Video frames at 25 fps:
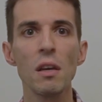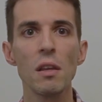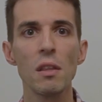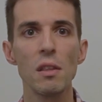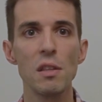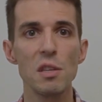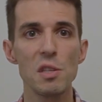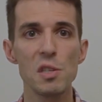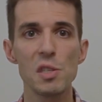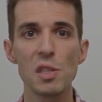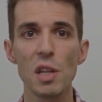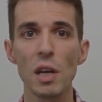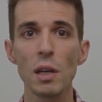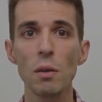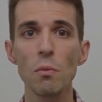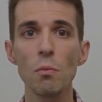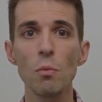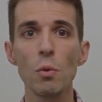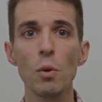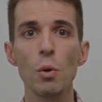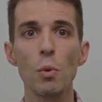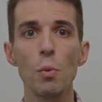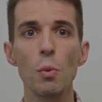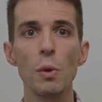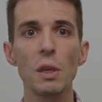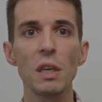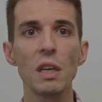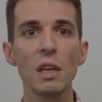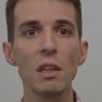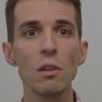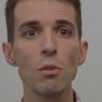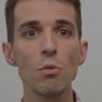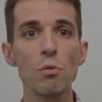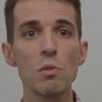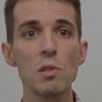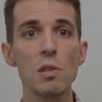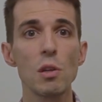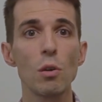This time, we can
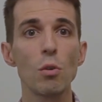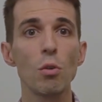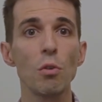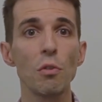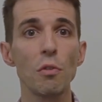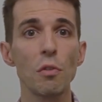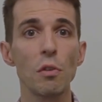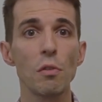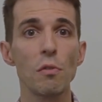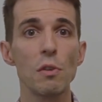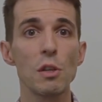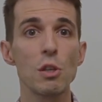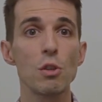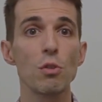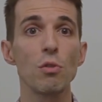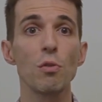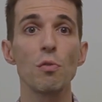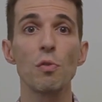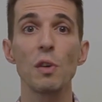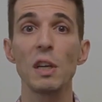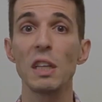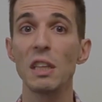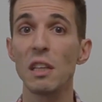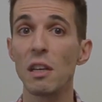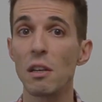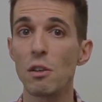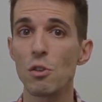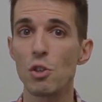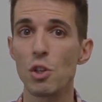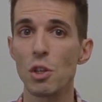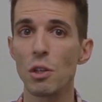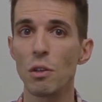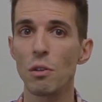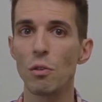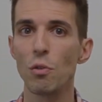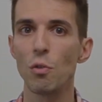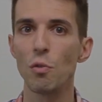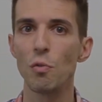use the conservation of energy
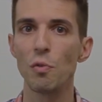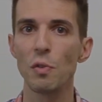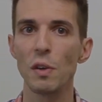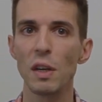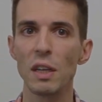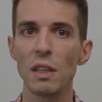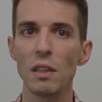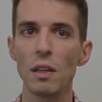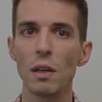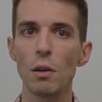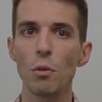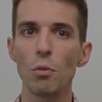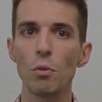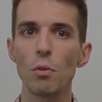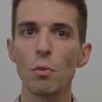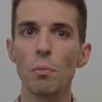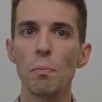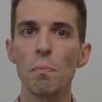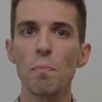to find out.